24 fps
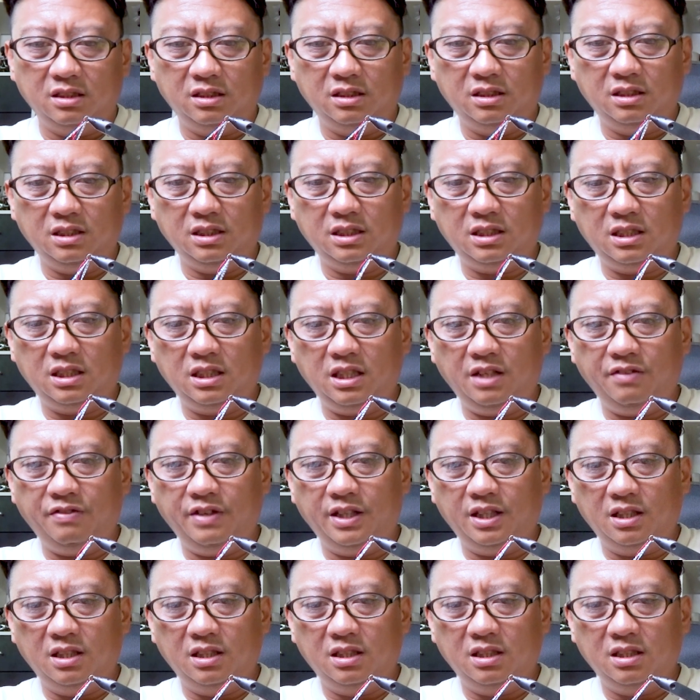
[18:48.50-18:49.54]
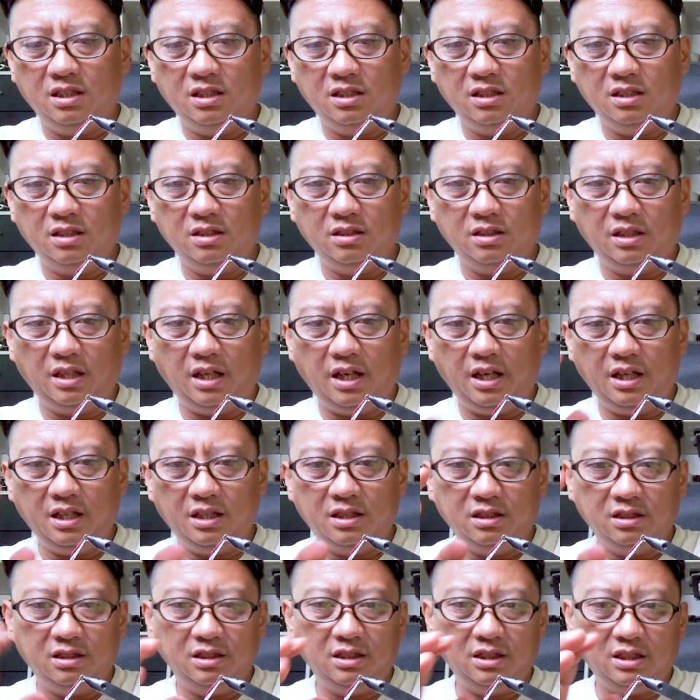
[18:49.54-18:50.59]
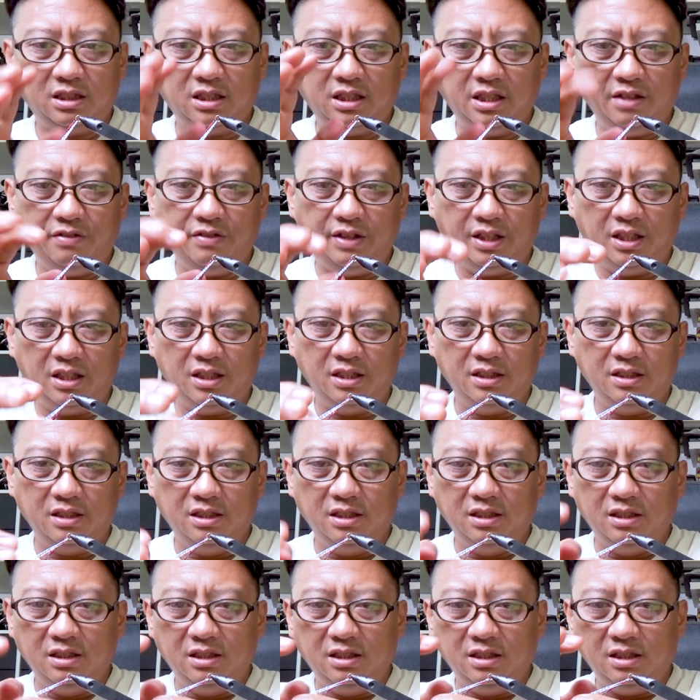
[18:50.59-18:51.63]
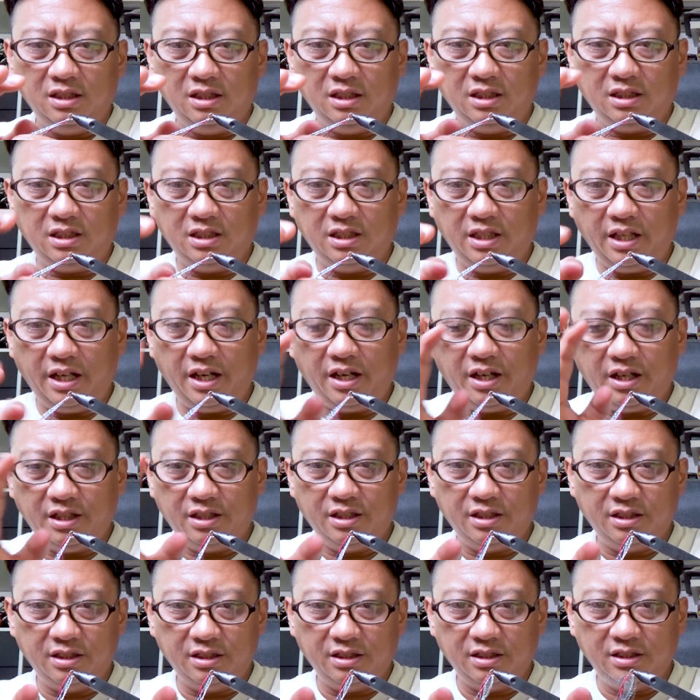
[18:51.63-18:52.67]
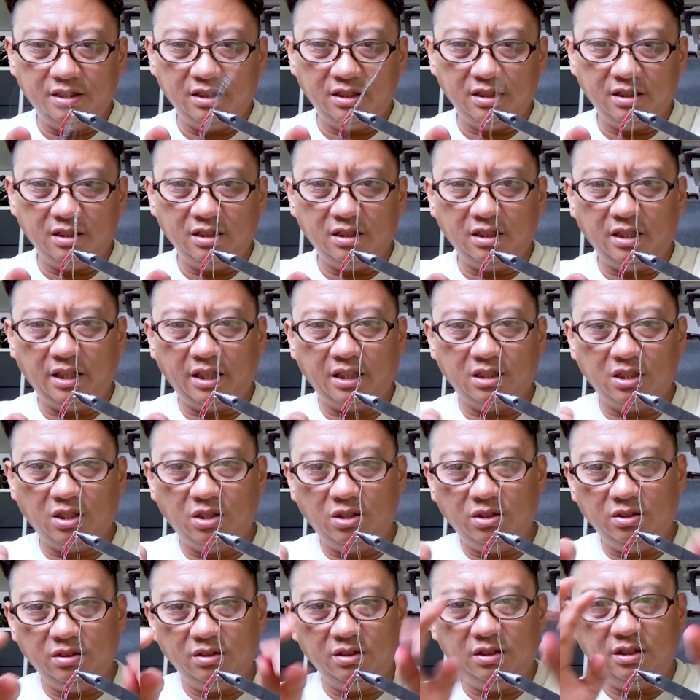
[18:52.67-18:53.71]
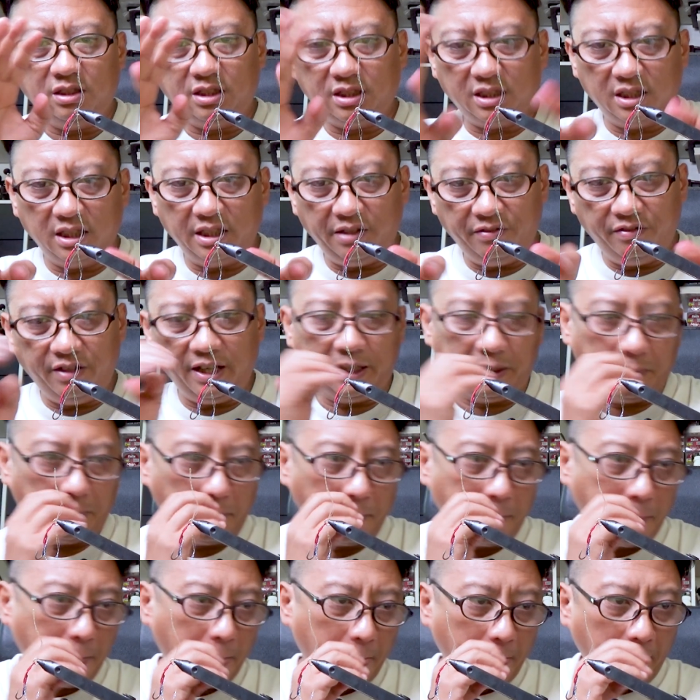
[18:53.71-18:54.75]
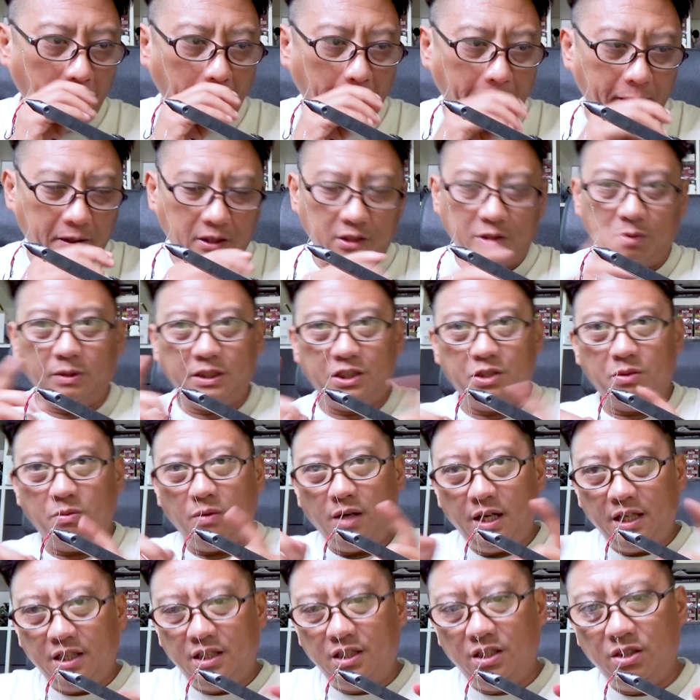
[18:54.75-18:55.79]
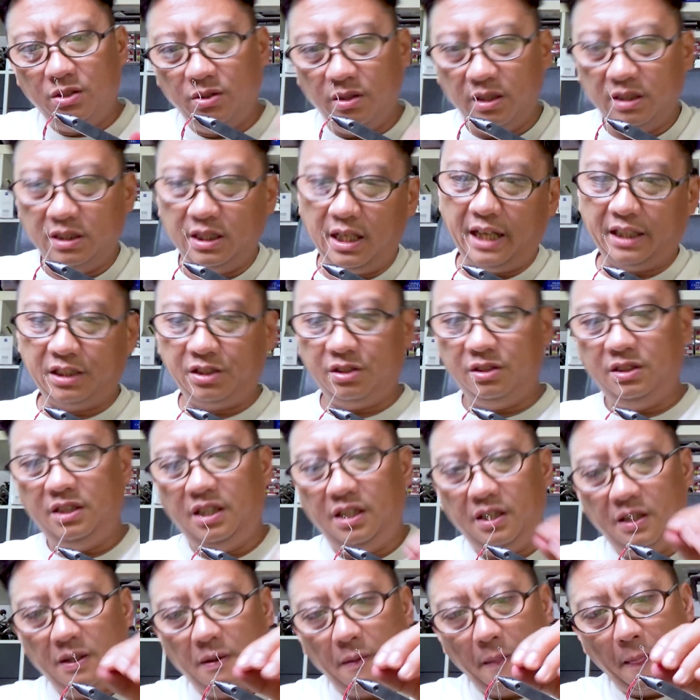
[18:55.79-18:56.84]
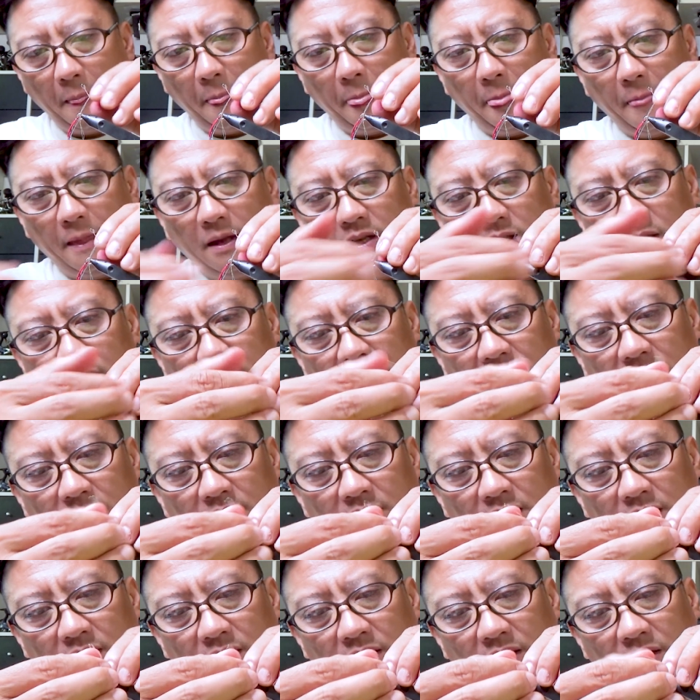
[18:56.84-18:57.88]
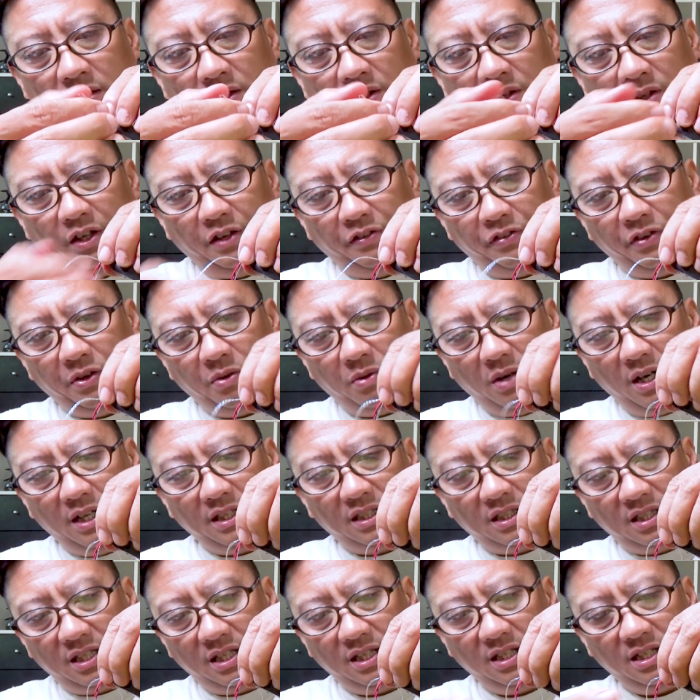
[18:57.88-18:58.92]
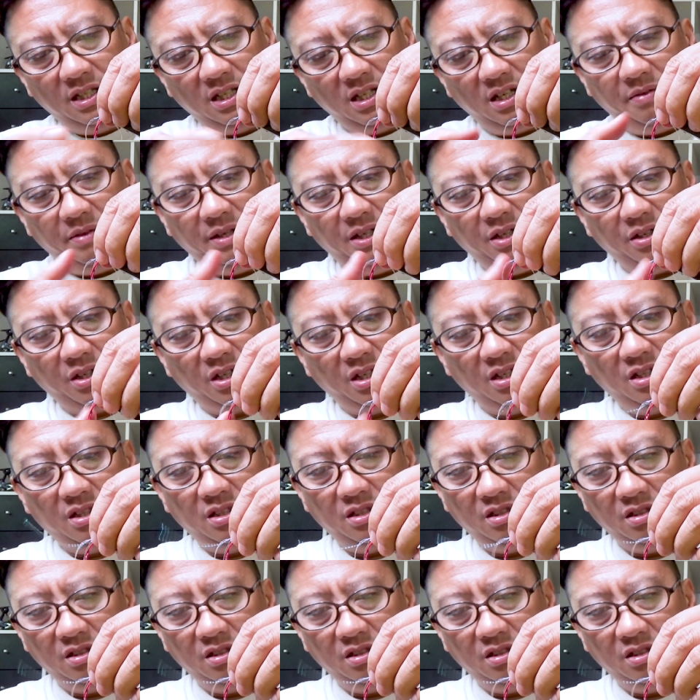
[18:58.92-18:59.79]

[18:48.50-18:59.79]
Just leave it, okay? Just leave it. It's there, like so, just leave that. Because what you want to do is actually, or if you want, I mean, you can